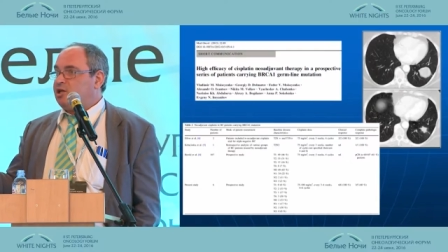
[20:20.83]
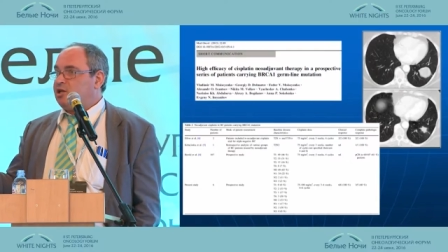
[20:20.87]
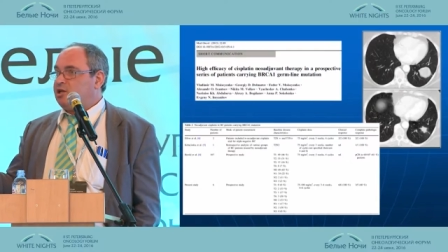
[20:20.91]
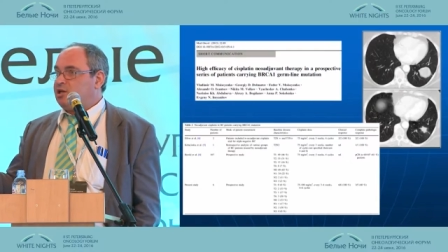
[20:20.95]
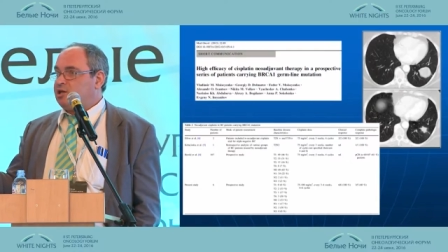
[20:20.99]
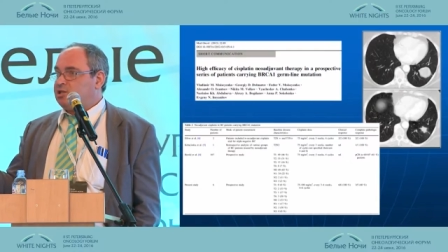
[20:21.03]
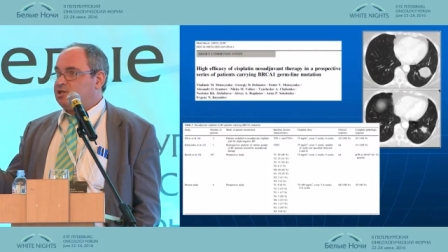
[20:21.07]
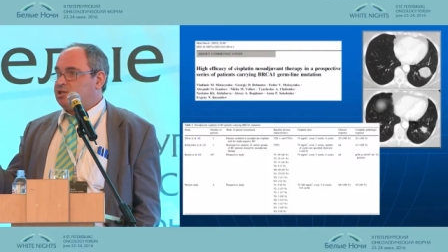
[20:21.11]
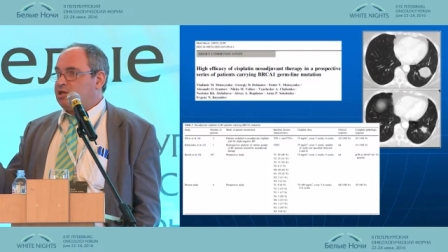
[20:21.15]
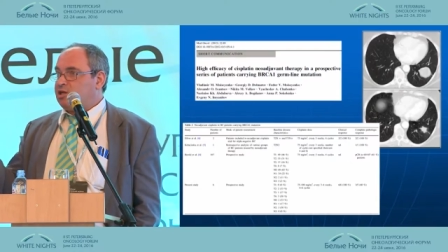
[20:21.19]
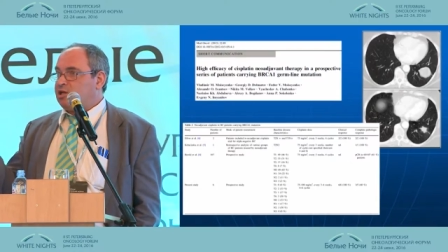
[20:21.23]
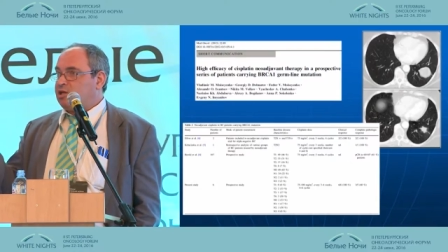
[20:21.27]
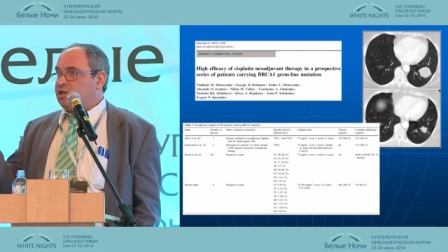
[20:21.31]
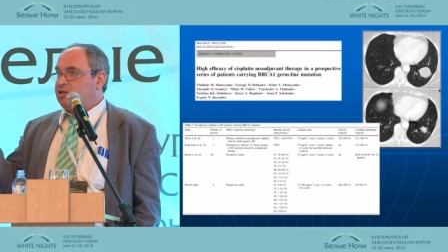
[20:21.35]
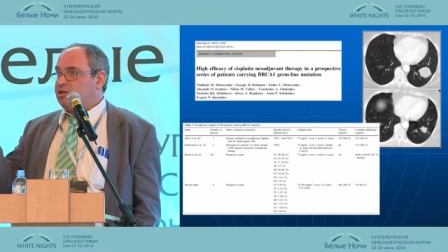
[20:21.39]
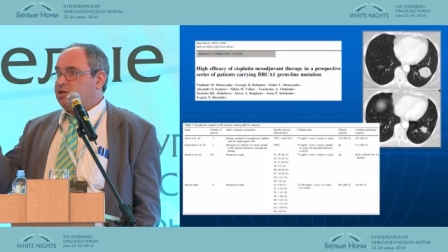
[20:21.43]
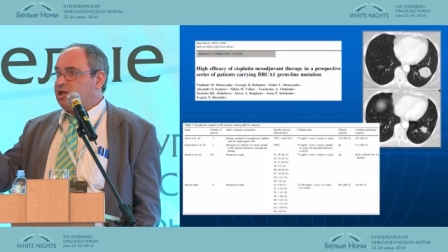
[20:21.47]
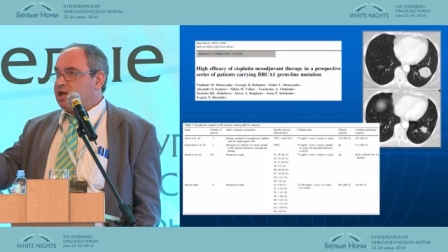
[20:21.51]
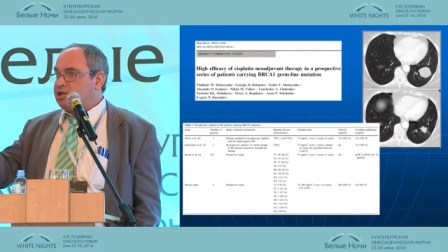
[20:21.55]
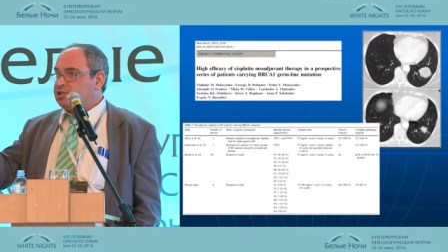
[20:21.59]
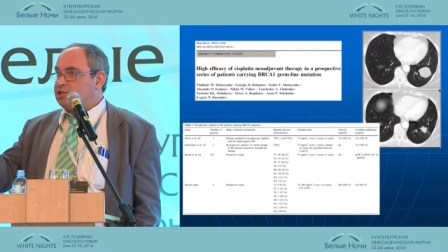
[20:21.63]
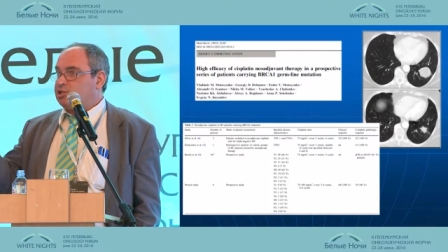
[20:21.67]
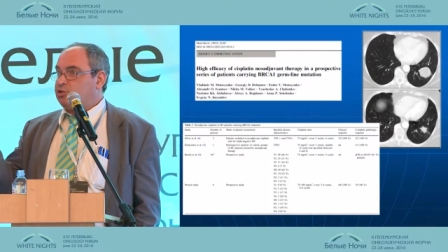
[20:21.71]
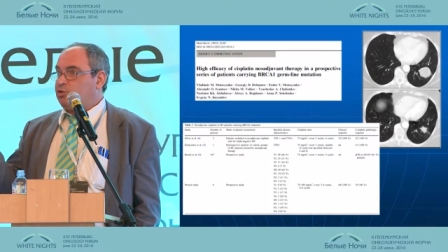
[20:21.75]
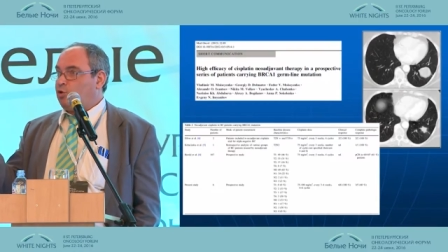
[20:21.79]
And as a
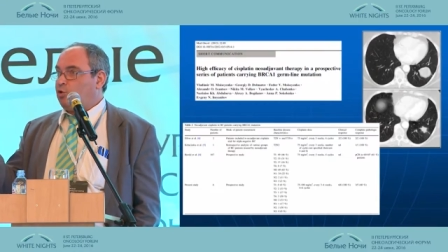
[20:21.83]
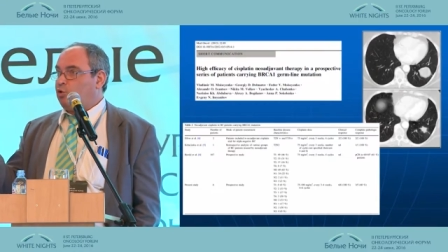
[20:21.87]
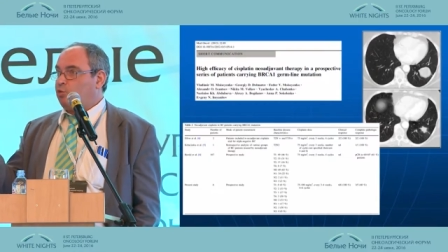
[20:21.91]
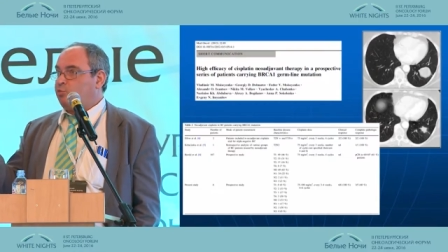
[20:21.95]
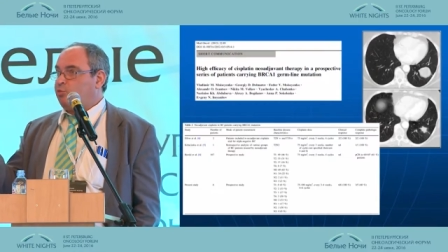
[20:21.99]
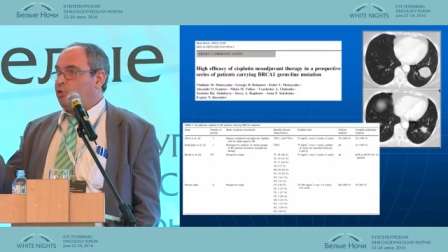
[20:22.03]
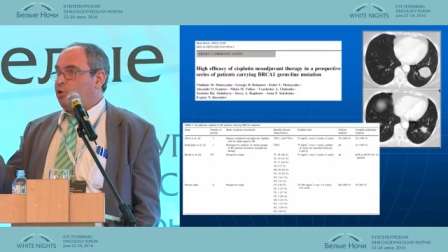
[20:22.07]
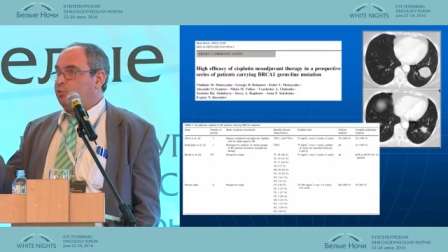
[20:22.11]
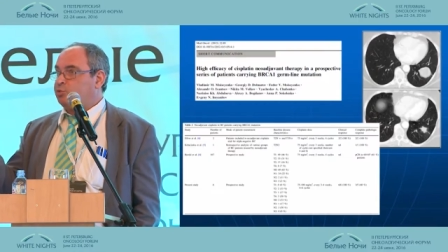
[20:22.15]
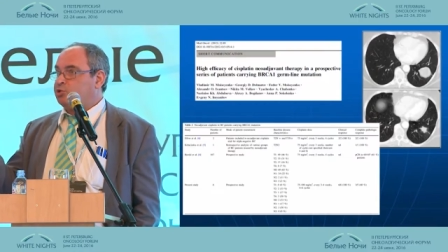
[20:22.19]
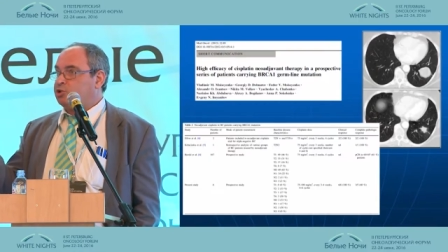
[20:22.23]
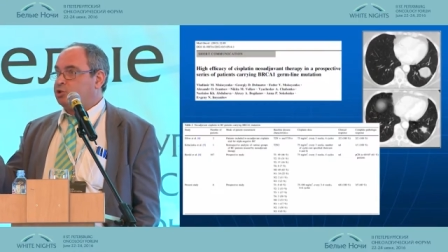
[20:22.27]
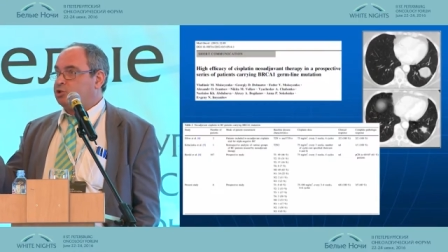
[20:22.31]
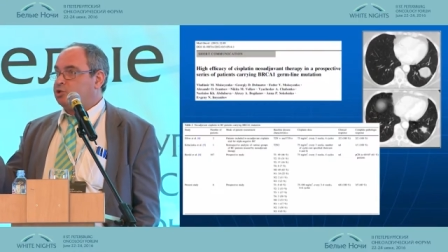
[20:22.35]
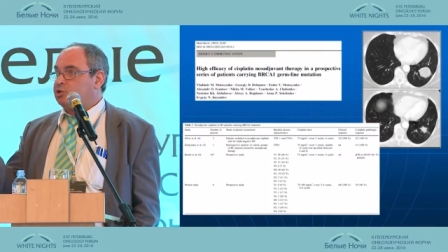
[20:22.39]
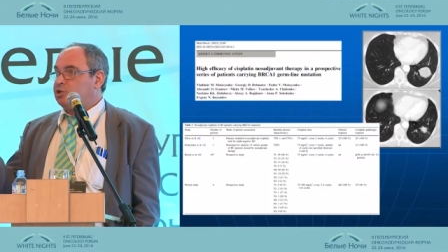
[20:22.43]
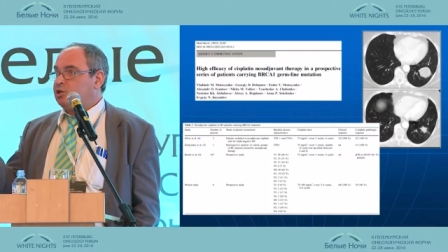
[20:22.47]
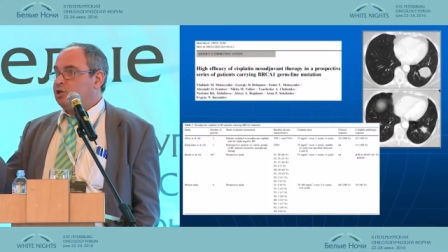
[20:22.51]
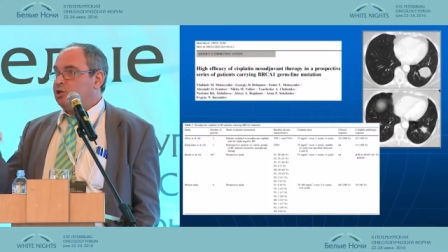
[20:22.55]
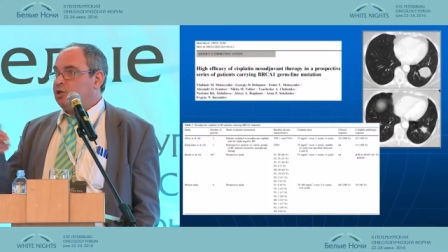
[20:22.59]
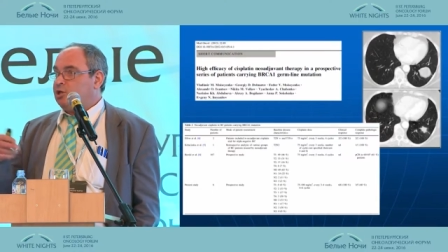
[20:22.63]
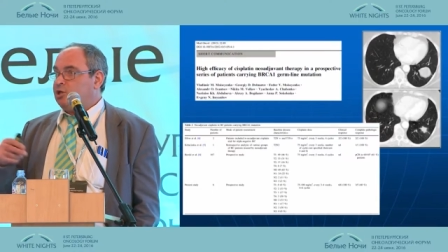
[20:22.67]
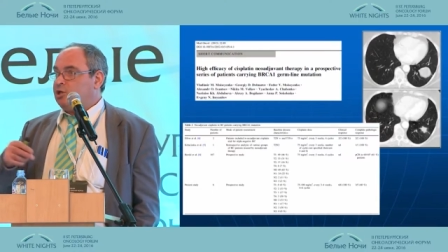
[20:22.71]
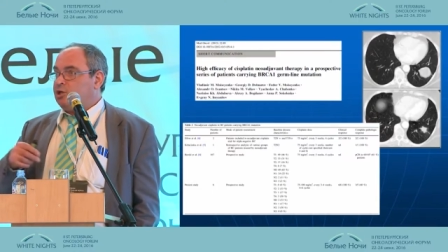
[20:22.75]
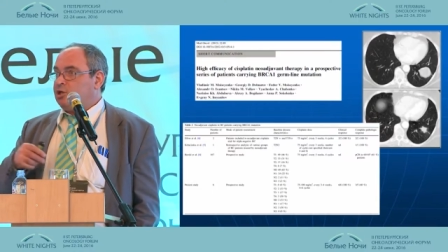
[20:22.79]
last hope option,
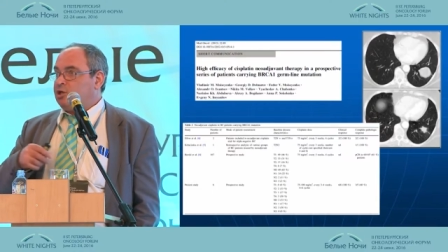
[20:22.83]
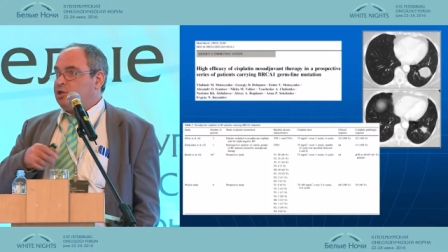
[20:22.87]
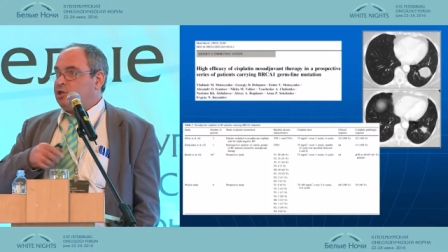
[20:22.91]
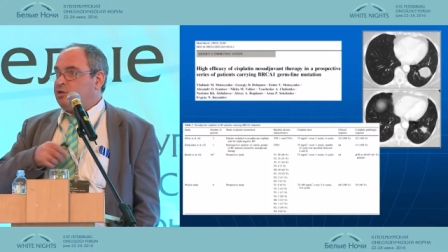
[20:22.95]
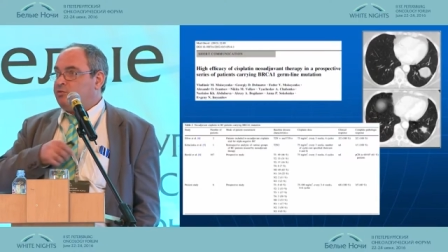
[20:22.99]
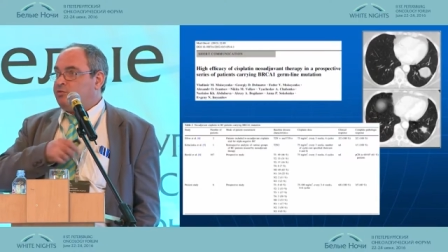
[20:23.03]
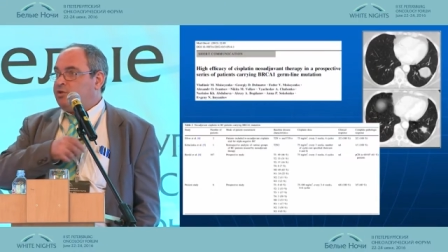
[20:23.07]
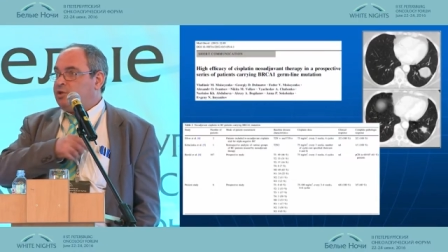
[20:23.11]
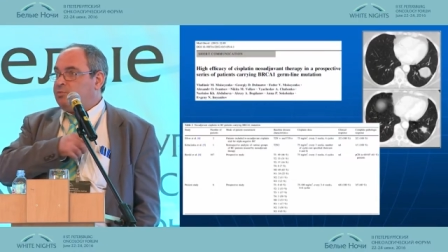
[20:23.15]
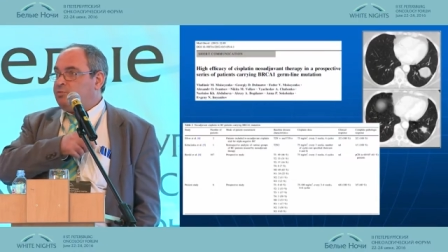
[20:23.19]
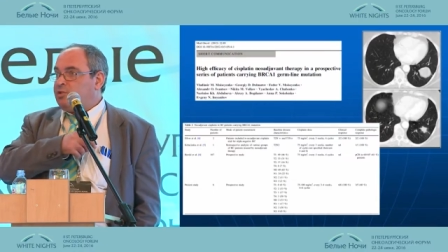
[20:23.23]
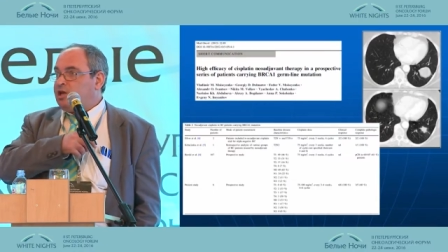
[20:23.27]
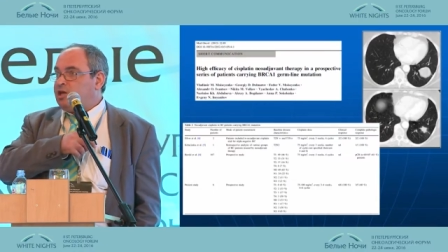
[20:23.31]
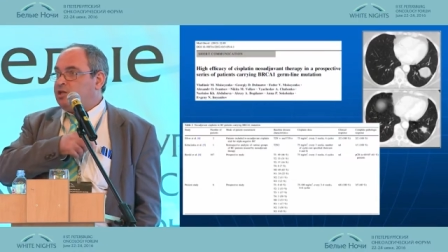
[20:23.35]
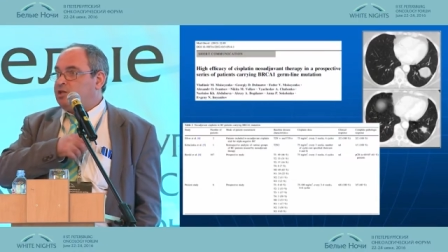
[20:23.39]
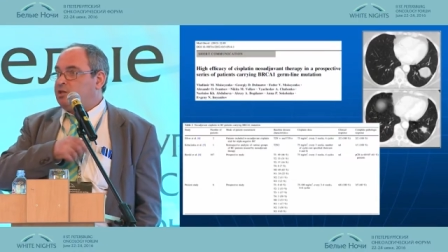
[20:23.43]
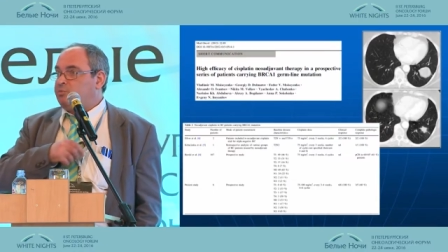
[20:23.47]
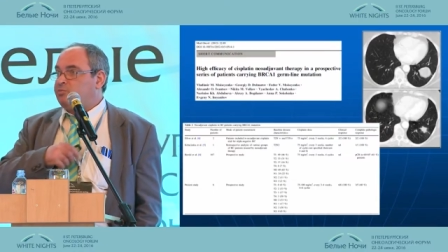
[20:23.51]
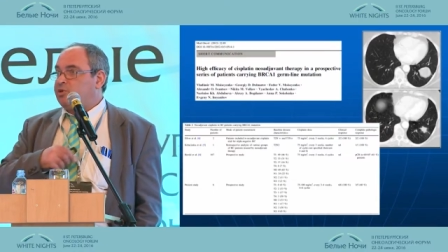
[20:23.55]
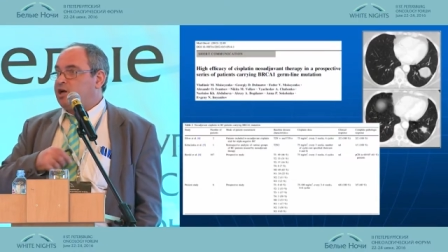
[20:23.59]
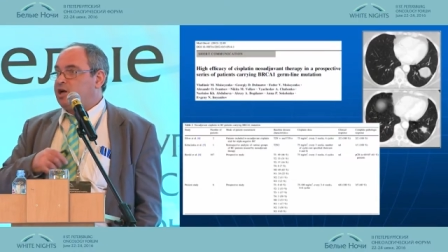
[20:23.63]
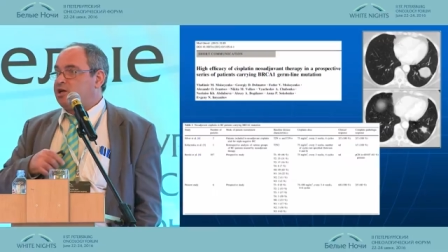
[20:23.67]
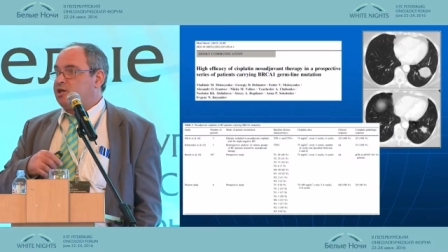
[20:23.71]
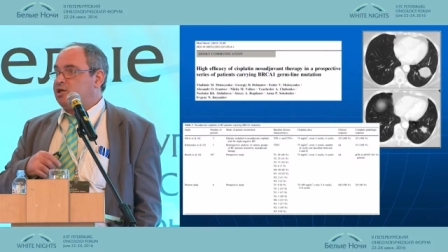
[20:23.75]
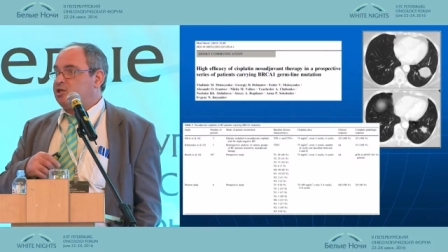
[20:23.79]
we made a
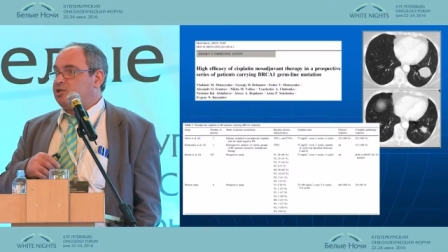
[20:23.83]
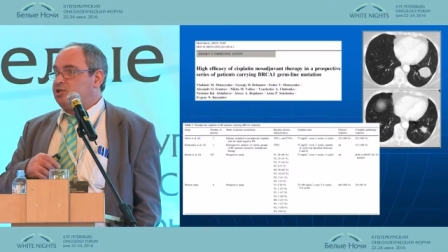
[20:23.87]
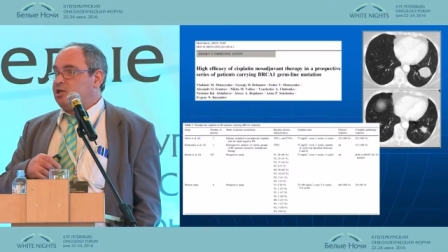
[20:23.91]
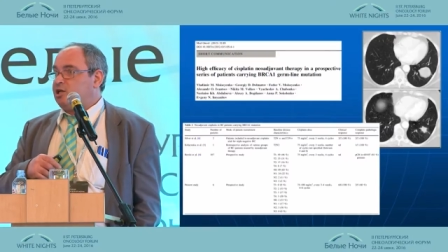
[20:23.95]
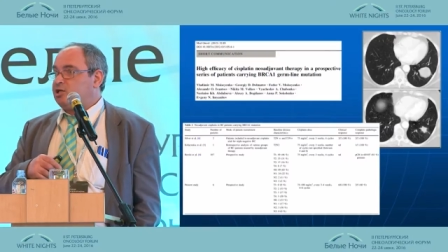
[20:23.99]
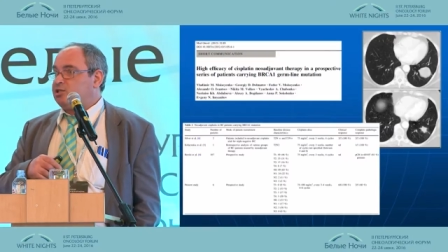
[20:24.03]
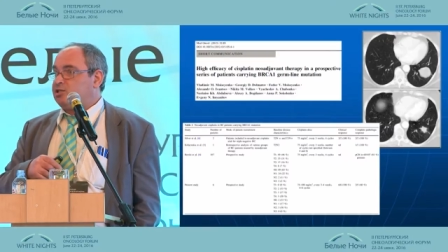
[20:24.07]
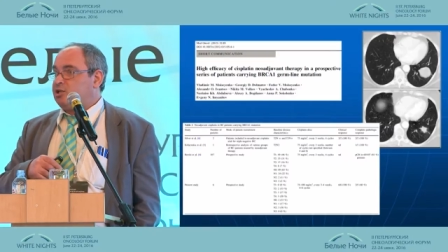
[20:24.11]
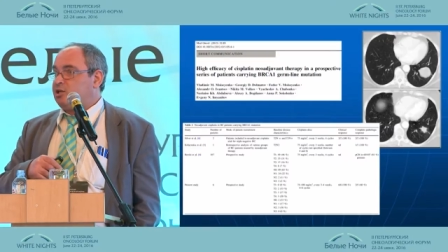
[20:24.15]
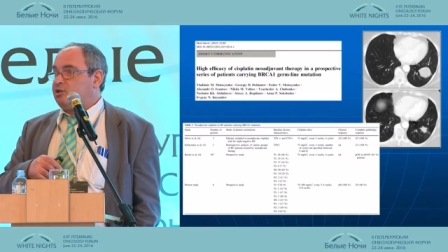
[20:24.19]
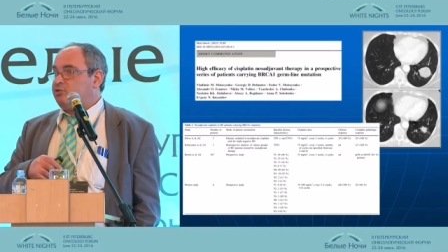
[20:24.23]
B R C A test.